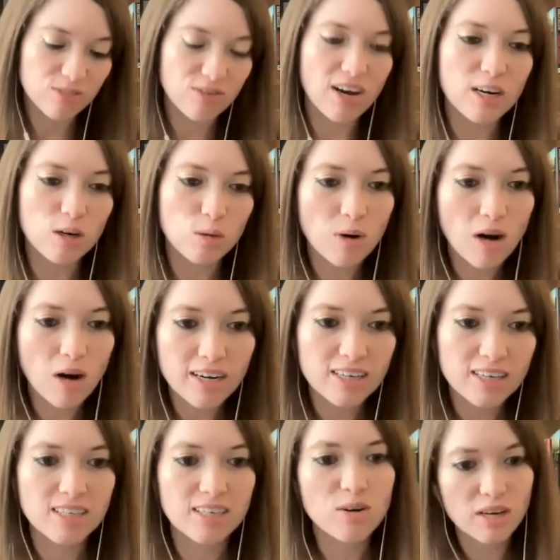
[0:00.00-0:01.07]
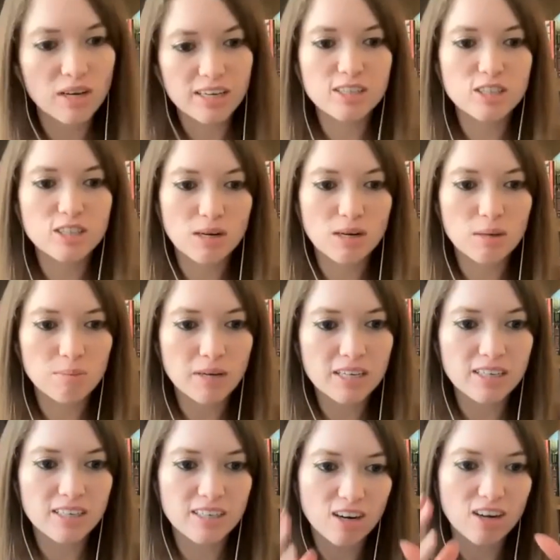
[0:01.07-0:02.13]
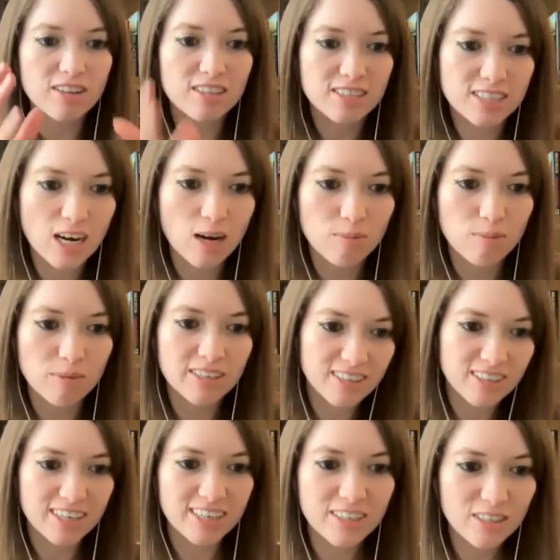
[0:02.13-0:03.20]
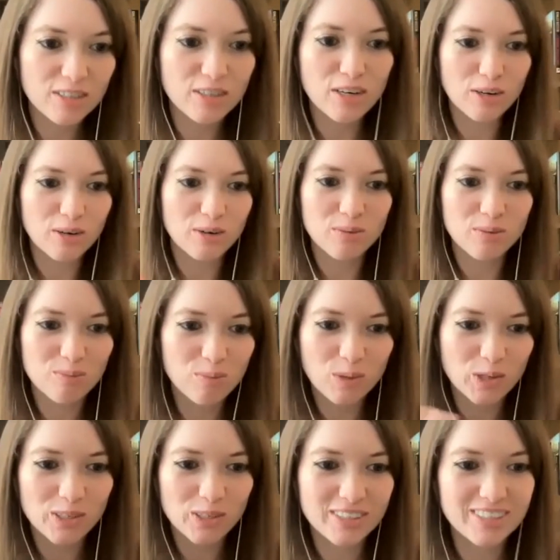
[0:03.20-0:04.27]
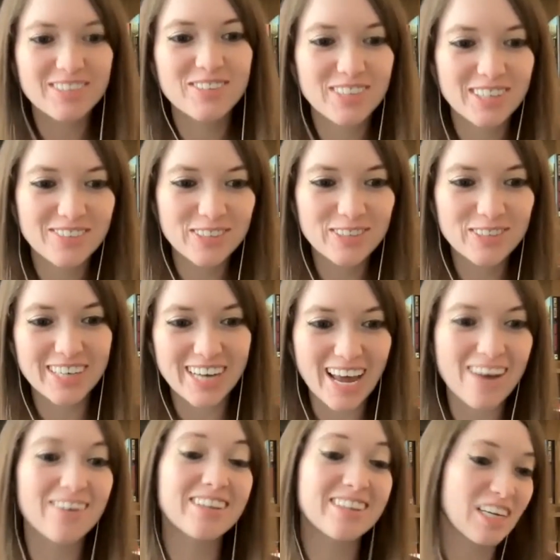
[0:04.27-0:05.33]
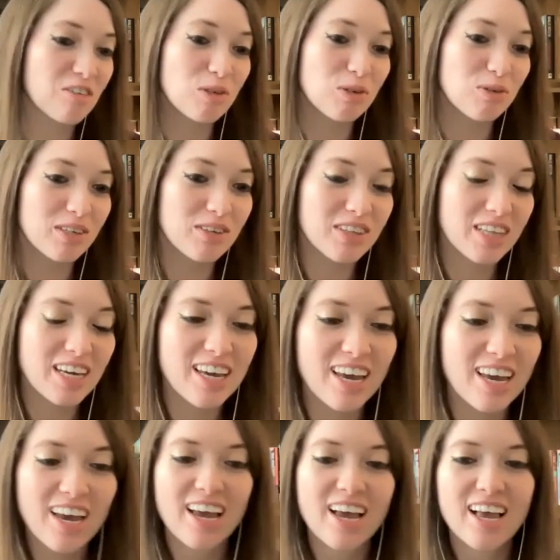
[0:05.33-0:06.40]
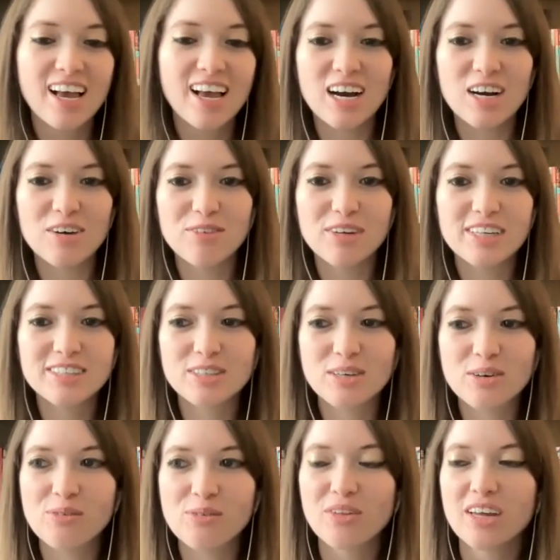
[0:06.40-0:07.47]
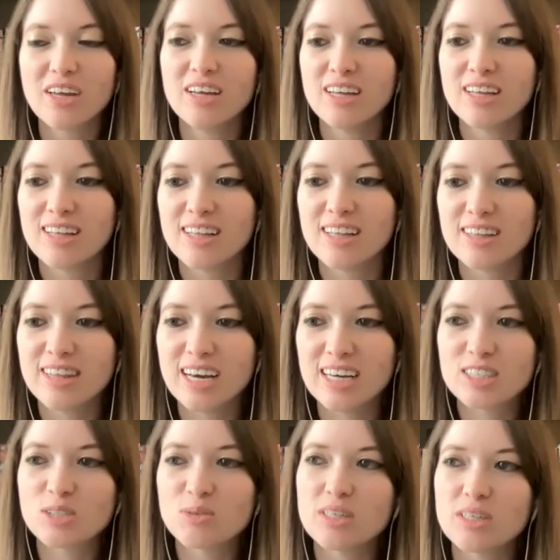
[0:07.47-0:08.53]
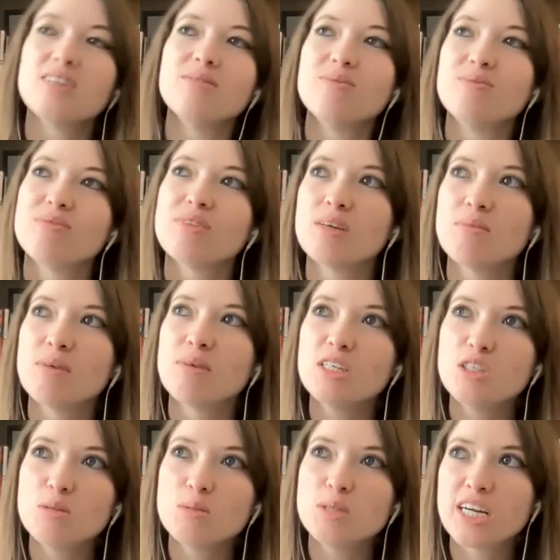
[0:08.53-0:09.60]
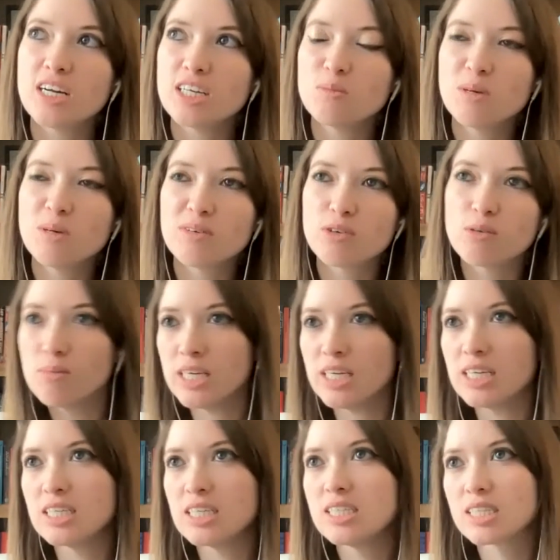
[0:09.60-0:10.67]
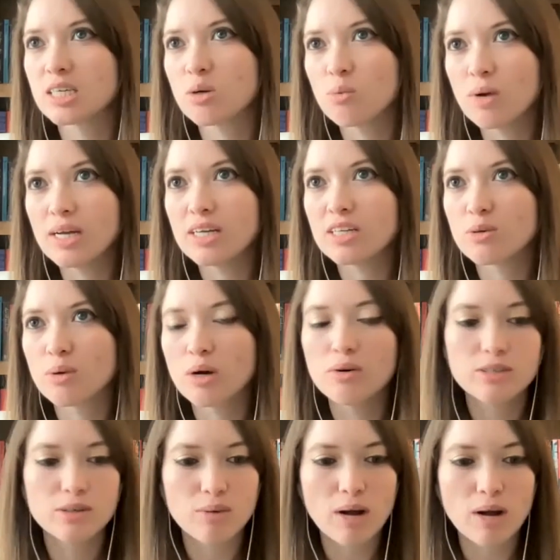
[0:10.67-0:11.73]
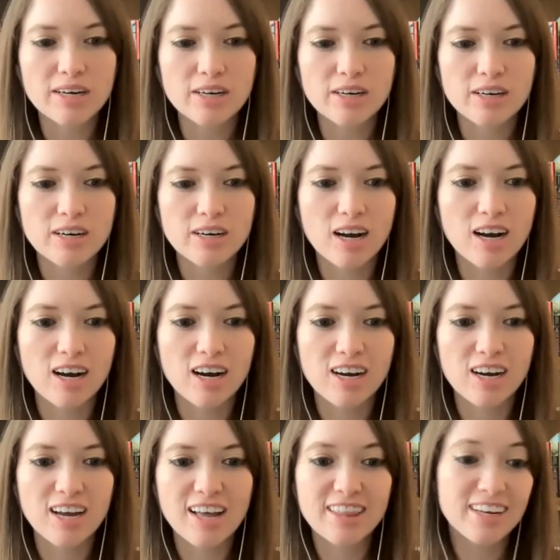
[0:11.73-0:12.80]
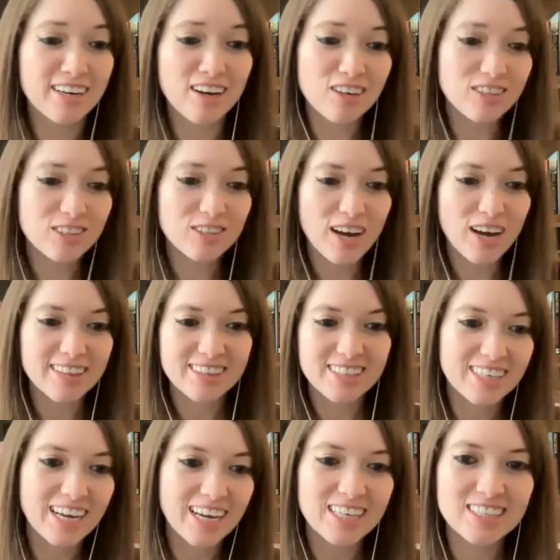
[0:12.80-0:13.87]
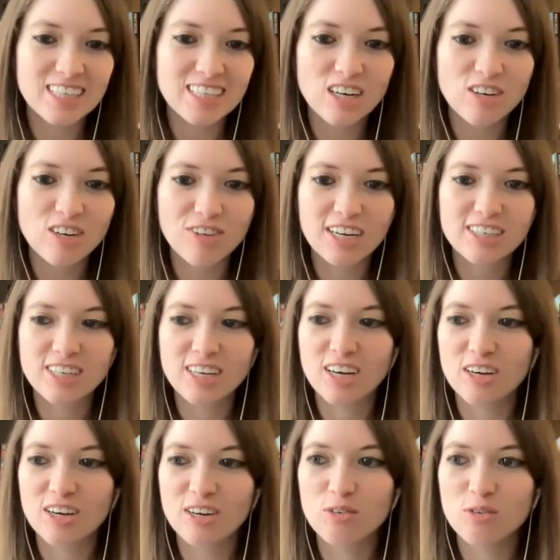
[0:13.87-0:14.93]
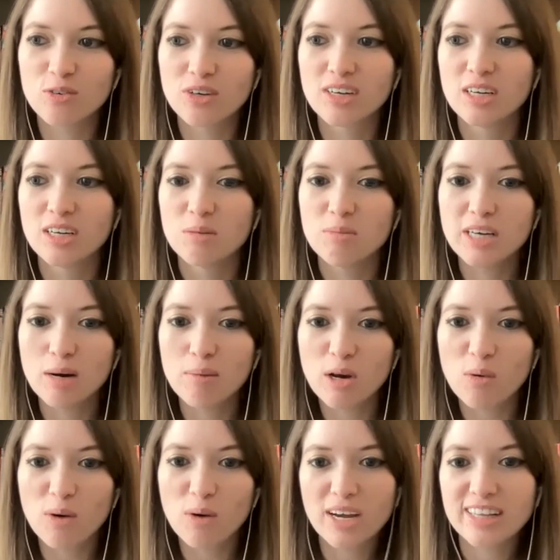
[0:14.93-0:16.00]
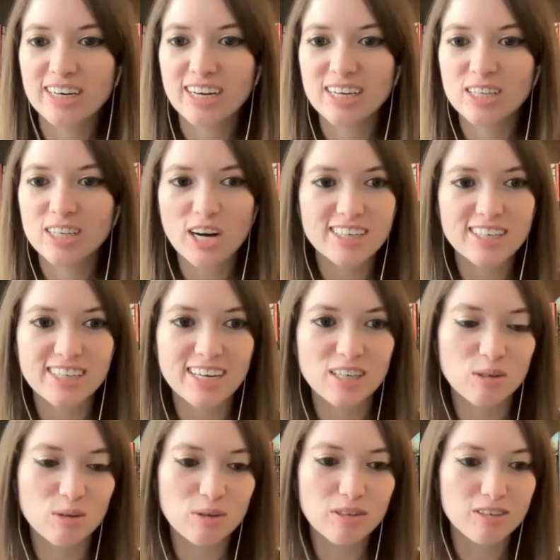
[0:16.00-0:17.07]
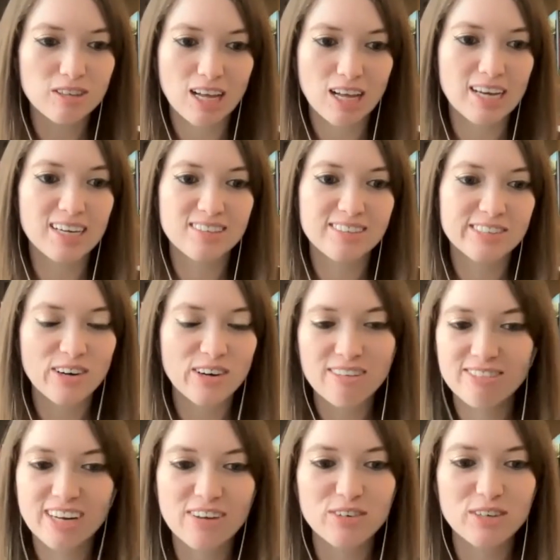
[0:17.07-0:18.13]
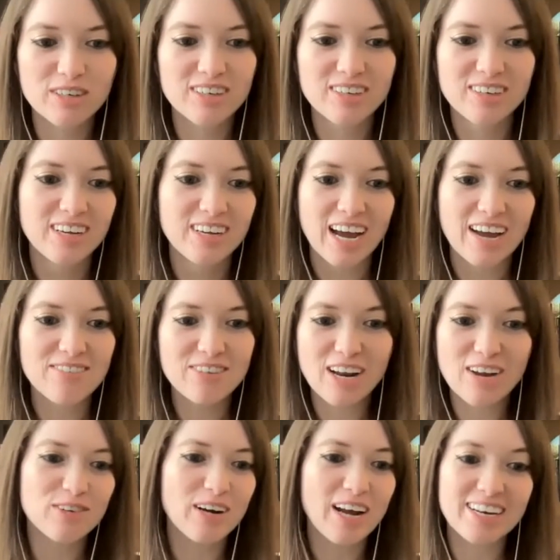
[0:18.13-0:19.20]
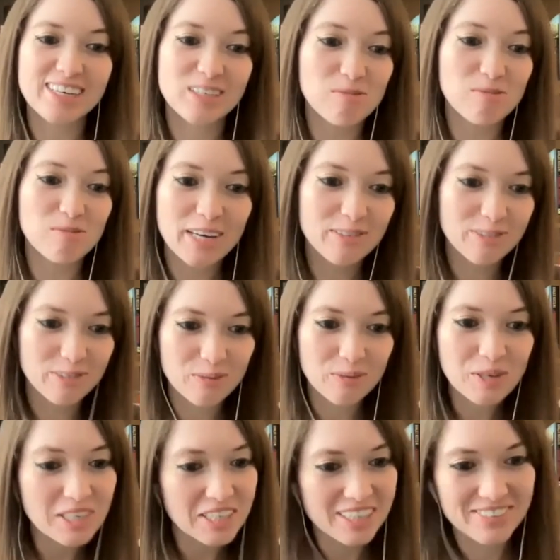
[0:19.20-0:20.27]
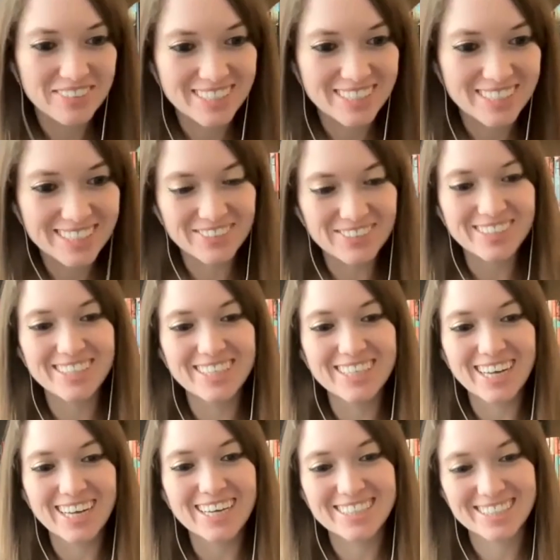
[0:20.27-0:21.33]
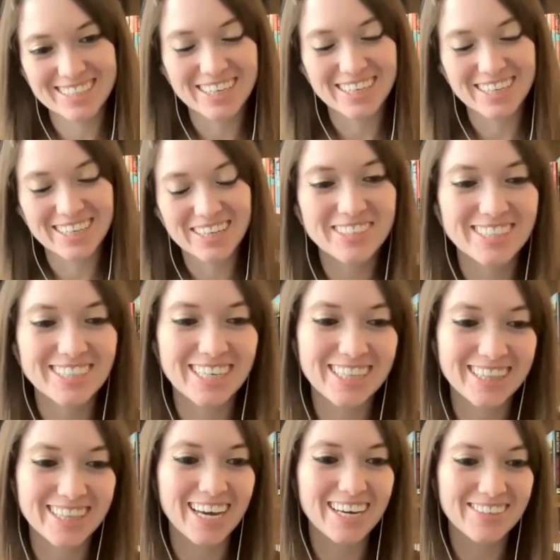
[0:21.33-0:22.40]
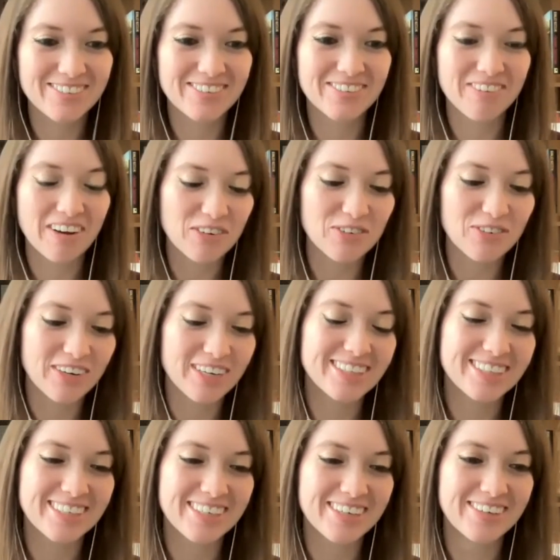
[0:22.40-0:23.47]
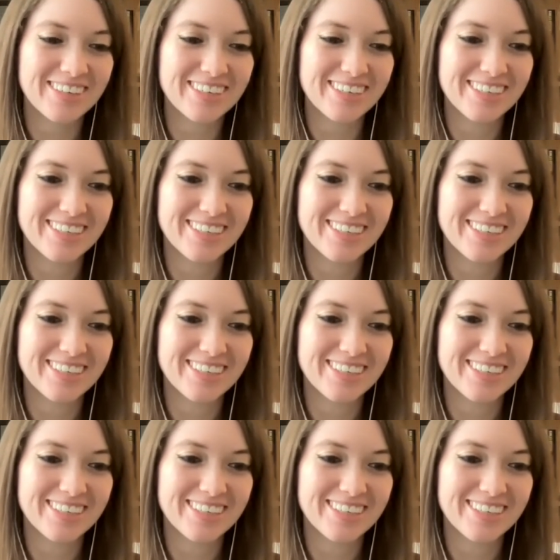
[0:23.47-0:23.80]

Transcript: final product. It's like, okay, here's my opinion on this topic. Like, here you go, world. You can view it now and tell me what you think. And so that's what my YouTube channel has been for me, is like a way to grow as a writer. And then it also had the nice side effect of becoming a way that I attracted editorial clients. So I've never had to beg for work, which is really nice, and I appreciate that from everyone. So